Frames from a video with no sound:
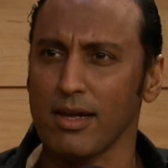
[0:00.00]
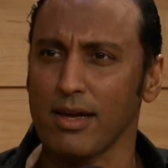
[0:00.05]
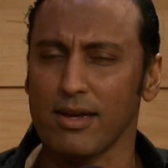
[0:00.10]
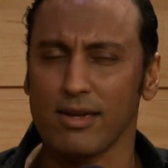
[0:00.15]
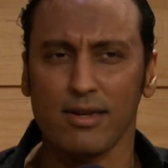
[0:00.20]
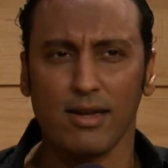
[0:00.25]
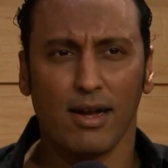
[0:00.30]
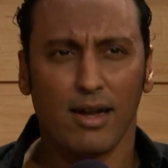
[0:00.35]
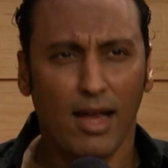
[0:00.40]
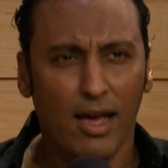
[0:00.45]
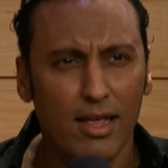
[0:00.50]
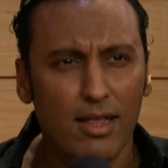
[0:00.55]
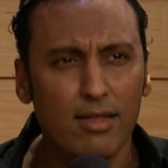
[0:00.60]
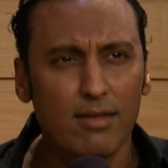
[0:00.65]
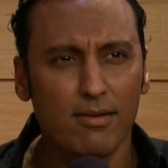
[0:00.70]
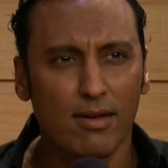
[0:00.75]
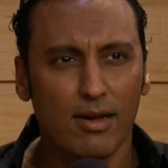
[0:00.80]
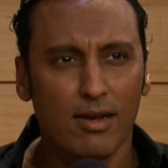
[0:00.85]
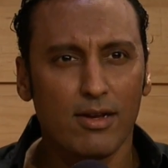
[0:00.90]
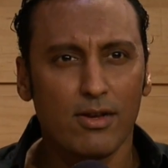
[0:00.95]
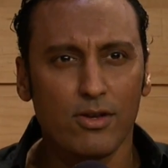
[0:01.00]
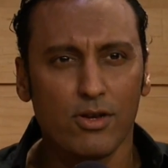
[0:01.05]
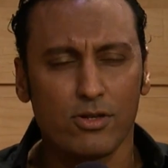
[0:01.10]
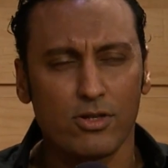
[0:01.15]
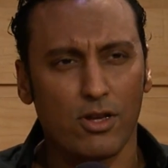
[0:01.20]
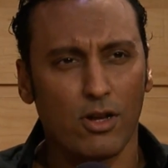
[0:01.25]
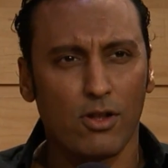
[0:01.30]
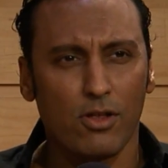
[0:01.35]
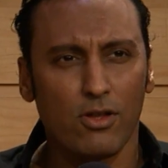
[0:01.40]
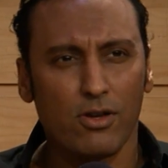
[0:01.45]
And I
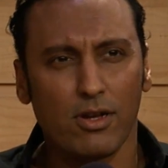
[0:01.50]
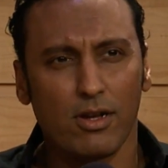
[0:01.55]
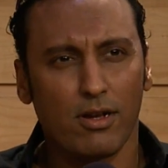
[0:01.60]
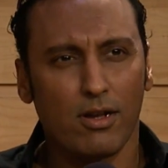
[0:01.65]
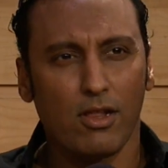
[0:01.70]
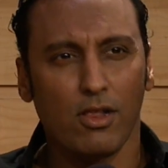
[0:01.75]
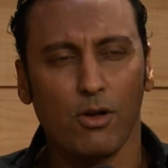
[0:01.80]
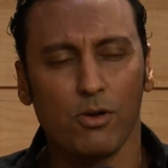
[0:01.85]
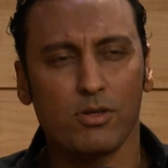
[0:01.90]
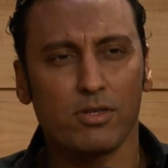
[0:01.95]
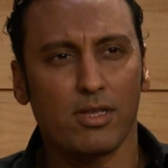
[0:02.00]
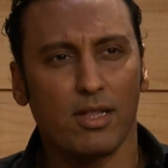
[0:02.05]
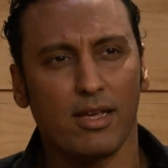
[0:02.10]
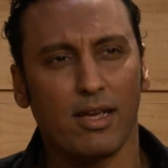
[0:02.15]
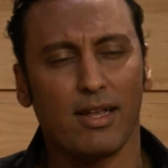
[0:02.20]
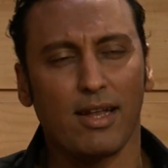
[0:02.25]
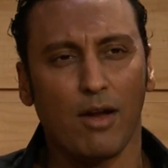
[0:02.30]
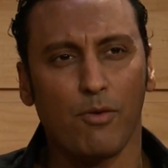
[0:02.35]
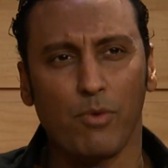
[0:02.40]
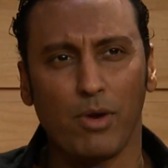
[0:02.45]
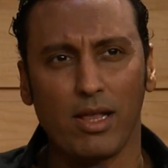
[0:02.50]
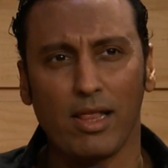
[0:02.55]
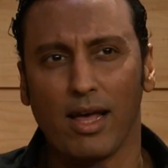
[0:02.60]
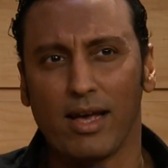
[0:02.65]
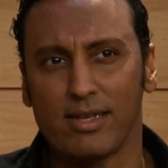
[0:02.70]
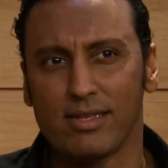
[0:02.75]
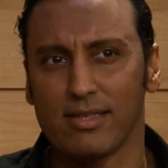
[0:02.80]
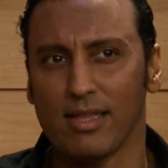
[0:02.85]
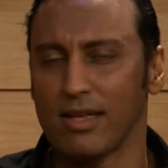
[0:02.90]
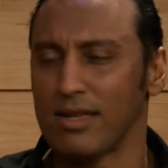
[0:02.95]
sort of look closely, and I
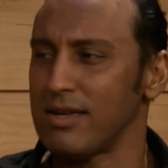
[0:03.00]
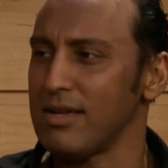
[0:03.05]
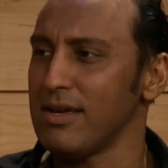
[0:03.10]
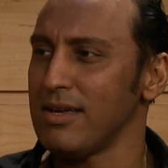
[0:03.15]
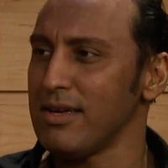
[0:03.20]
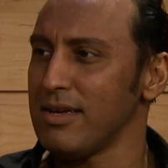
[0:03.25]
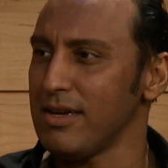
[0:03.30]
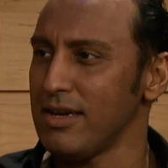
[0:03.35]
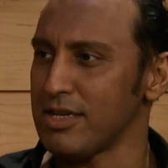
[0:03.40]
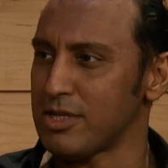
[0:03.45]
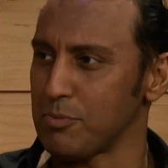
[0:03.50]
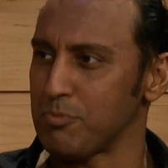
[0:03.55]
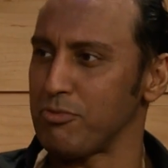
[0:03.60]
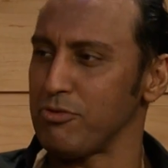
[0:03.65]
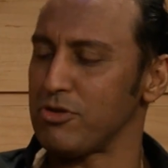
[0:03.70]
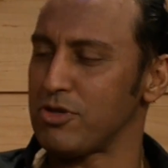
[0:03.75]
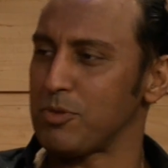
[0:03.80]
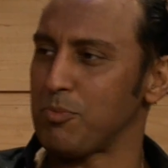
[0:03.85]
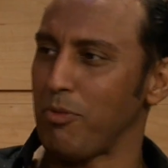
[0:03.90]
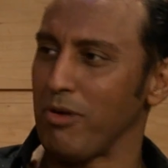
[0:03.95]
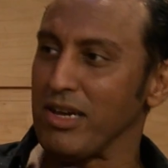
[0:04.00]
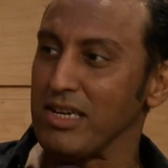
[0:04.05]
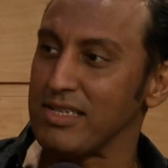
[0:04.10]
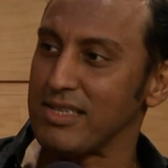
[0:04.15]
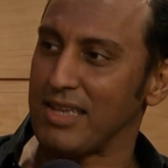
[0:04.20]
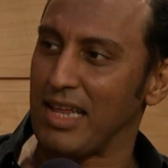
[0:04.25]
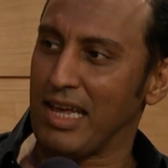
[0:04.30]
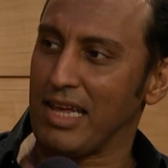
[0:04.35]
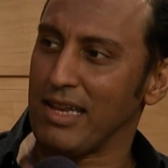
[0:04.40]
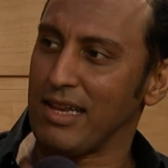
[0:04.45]
realize that it's Bruce
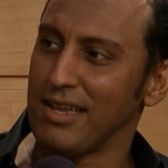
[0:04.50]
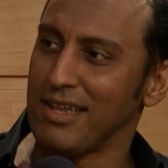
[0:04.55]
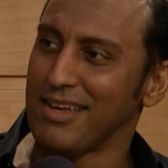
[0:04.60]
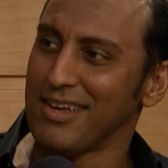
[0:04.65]
Springsteen.